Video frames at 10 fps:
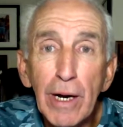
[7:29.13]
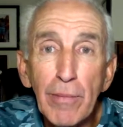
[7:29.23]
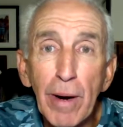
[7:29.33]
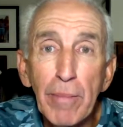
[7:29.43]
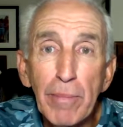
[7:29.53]

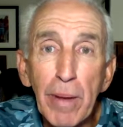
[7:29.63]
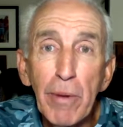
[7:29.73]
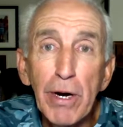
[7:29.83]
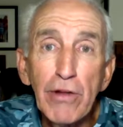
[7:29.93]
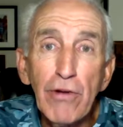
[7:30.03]
My
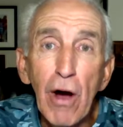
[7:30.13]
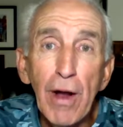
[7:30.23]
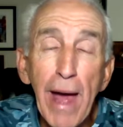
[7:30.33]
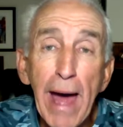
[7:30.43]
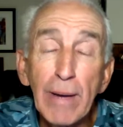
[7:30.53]
buddy John
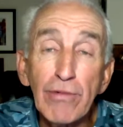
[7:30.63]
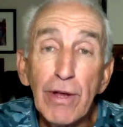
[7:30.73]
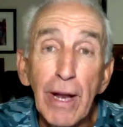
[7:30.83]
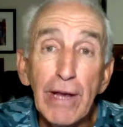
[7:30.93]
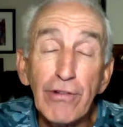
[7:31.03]
Adams, he
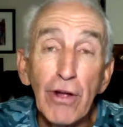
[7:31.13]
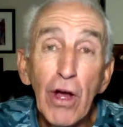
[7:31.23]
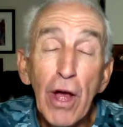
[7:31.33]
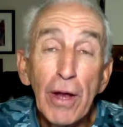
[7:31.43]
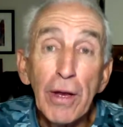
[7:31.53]
likes to
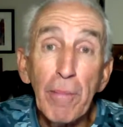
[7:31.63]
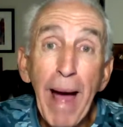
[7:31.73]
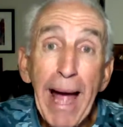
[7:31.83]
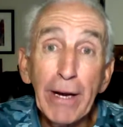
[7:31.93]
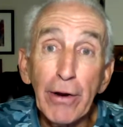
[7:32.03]

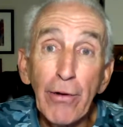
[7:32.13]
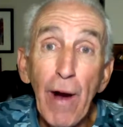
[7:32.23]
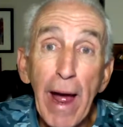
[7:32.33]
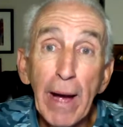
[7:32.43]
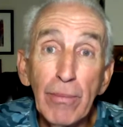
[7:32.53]
back the
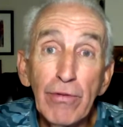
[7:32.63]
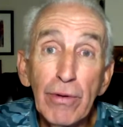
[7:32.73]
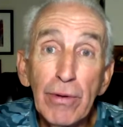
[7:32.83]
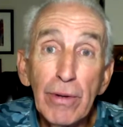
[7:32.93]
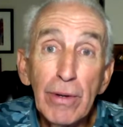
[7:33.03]
crabs,
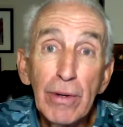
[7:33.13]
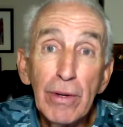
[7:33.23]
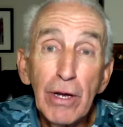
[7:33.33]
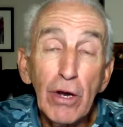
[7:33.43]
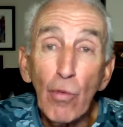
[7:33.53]

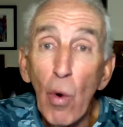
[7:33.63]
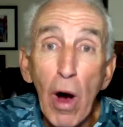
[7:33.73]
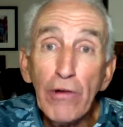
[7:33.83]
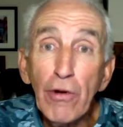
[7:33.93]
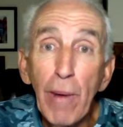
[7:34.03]

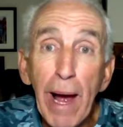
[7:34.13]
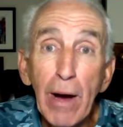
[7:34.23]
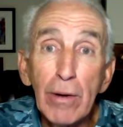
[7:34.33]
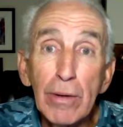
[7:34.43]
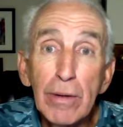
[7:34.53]
wash them
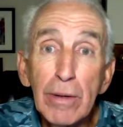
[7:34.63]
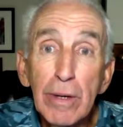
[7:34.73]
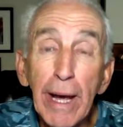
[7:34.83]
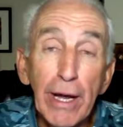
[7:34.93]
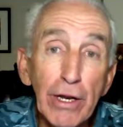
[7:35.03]
out,
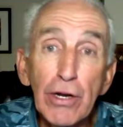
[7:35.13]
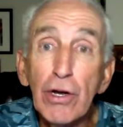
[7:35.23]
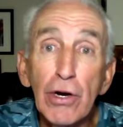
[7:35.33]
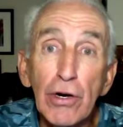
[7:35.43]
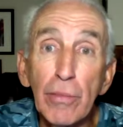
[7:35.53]
and then
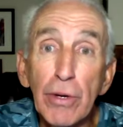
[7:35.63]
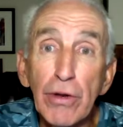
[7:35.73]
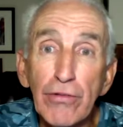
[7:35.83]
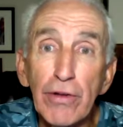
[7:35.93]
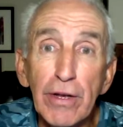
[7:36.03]
cook them into
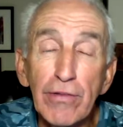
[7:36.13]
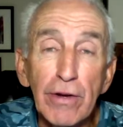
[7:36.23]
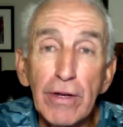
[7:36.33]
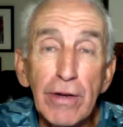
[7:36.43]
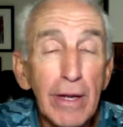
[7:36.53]

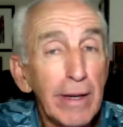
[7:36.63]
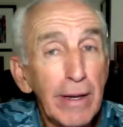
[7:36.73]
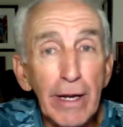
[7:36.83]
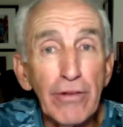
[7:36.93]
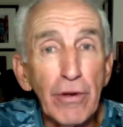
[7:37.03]
seasoning.
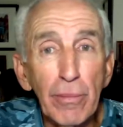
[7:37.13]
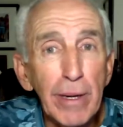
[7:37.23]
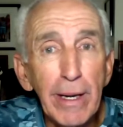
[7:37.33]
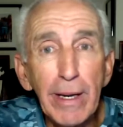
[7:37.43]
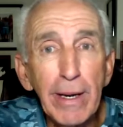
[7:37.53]
And to
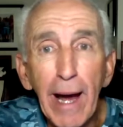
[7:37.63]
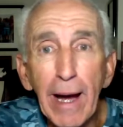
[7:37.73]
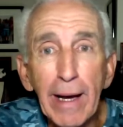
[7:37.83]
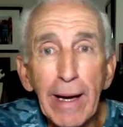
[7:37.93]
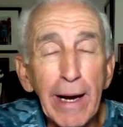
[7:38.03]
me,
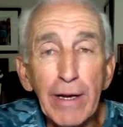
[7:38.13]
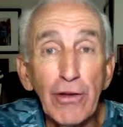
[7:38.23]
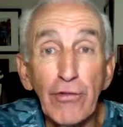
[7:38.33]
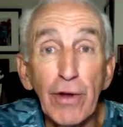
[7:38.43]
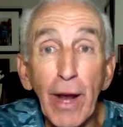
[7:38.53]
I
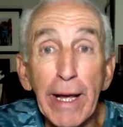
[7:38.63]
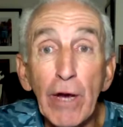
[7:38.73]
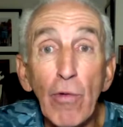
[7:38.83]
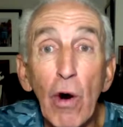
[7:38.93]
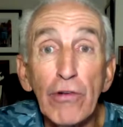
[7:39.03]
just feel like it
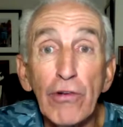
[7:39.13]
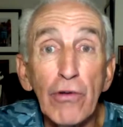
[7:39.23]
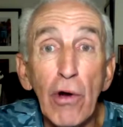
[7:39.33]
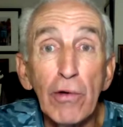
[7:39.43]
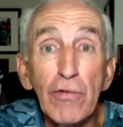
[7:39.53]
washes
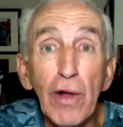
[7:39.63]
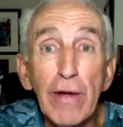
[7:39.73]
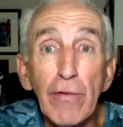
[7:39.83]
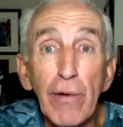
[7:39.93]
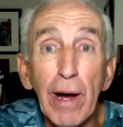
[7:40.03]
all the
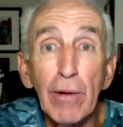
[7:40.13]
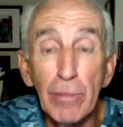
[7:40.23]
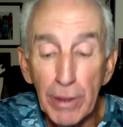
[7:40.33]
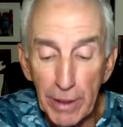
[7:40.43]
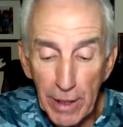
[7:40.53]
flavor out.
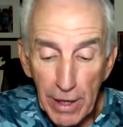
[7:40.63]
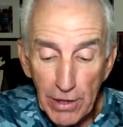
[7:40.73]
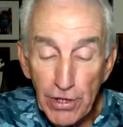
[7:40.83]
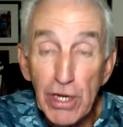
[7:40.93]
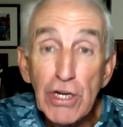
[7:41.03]
But
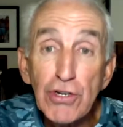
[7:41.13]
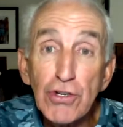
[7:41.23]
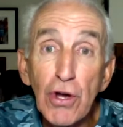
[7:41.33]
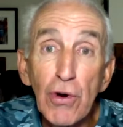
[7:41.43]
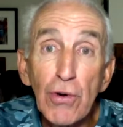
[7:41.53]
to each his
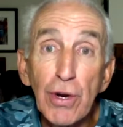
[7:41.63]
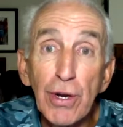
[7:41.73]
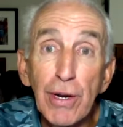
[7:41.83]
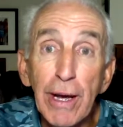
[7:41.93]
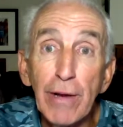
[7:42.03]

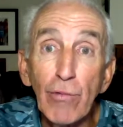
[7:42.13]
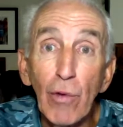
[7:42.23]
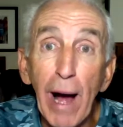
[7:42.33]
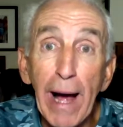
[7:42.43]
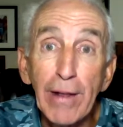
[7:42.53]
own, and
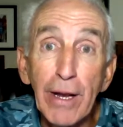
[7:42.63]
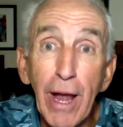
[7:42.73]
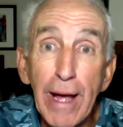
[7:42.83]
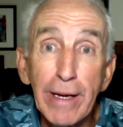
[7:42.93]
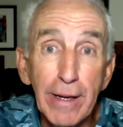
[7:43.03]
how they
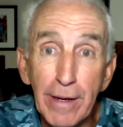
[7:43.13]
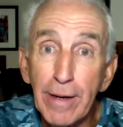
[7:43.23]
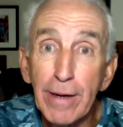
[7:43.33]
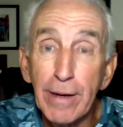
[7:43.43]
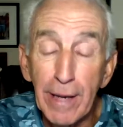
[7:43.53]
like it,
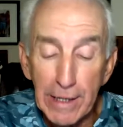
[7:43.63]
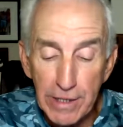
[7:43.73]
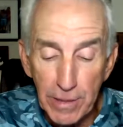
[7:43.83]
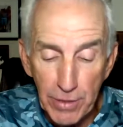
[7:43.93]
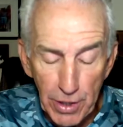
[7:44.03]
that's
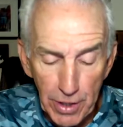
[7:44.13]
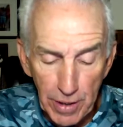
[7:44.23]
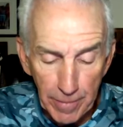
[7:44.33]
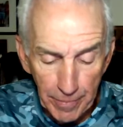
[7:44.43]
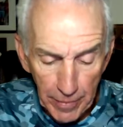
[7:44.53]
up to them.